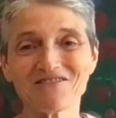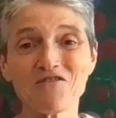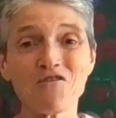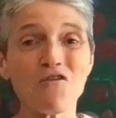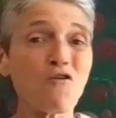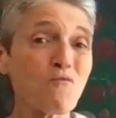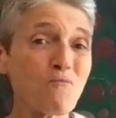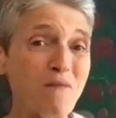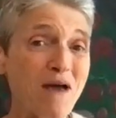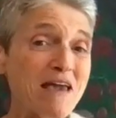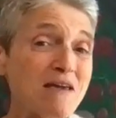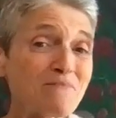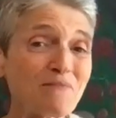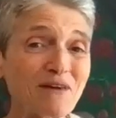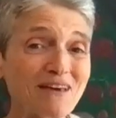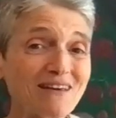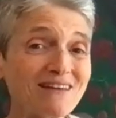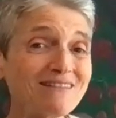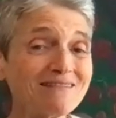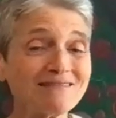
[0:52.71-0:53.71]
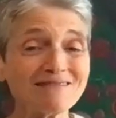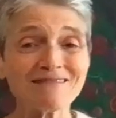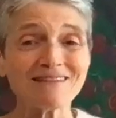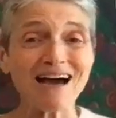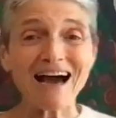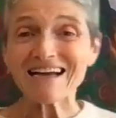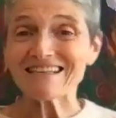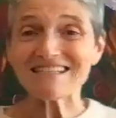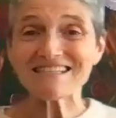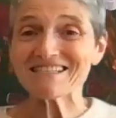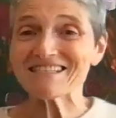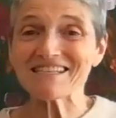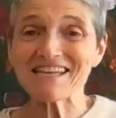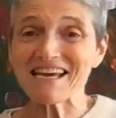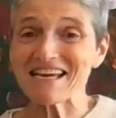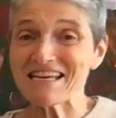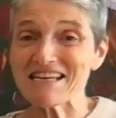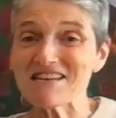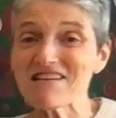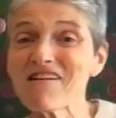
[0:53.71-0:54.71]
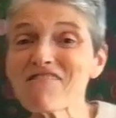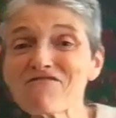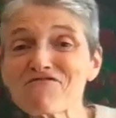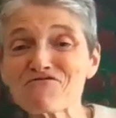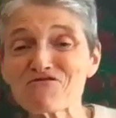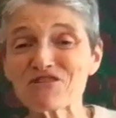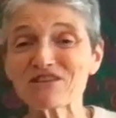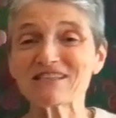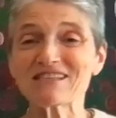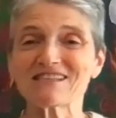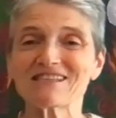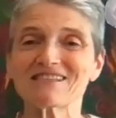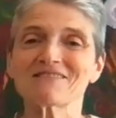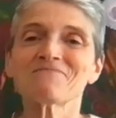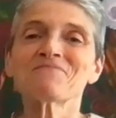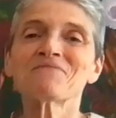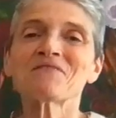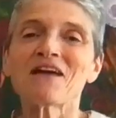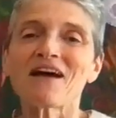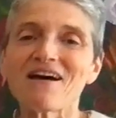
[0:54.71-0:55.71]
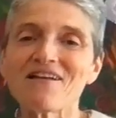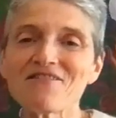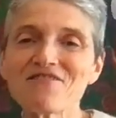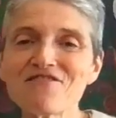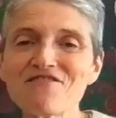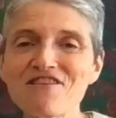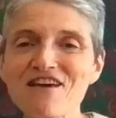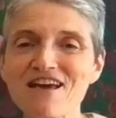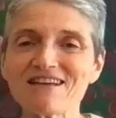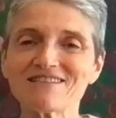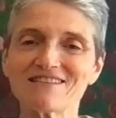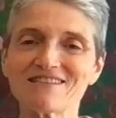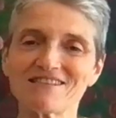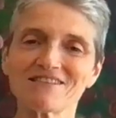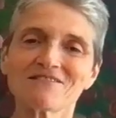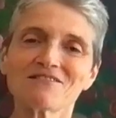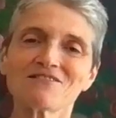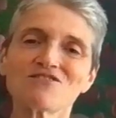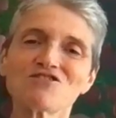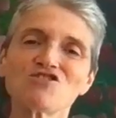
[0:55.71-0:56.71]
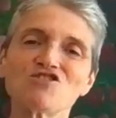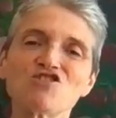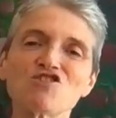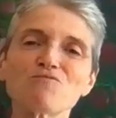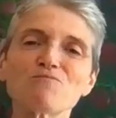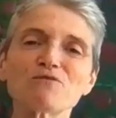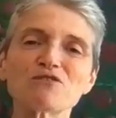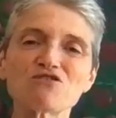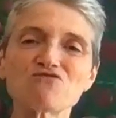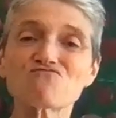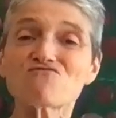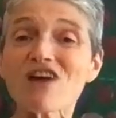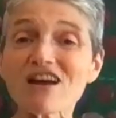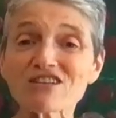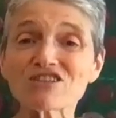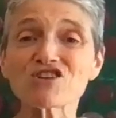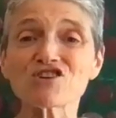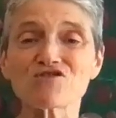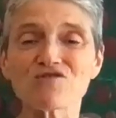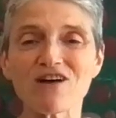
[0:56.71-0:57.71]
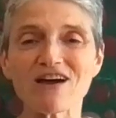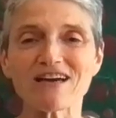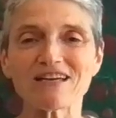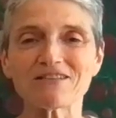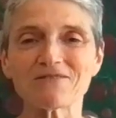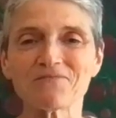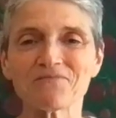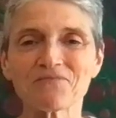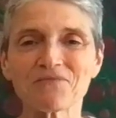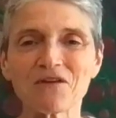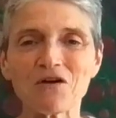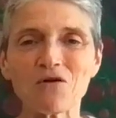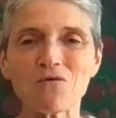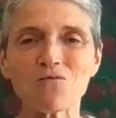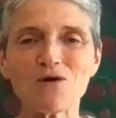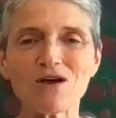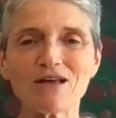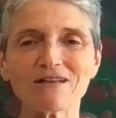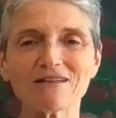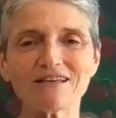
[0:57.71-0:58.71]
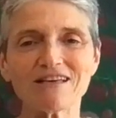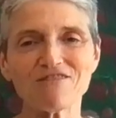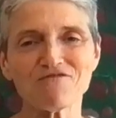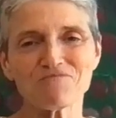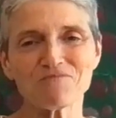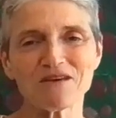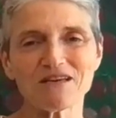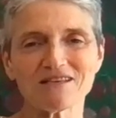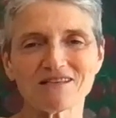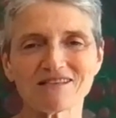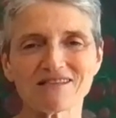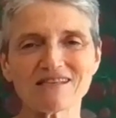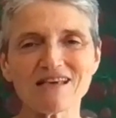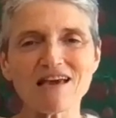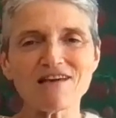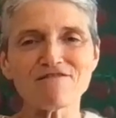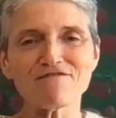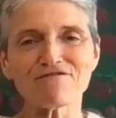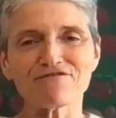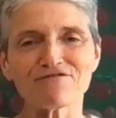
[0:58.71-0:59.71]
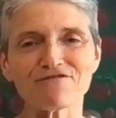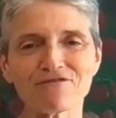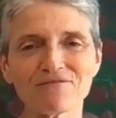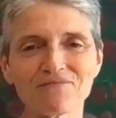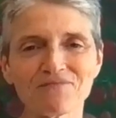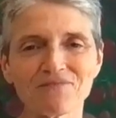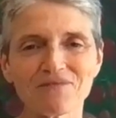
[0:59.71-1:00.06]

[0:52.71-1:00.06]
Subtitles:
Or maybe I didn't take enough risks, and this Jupiter retrograde will give me a safe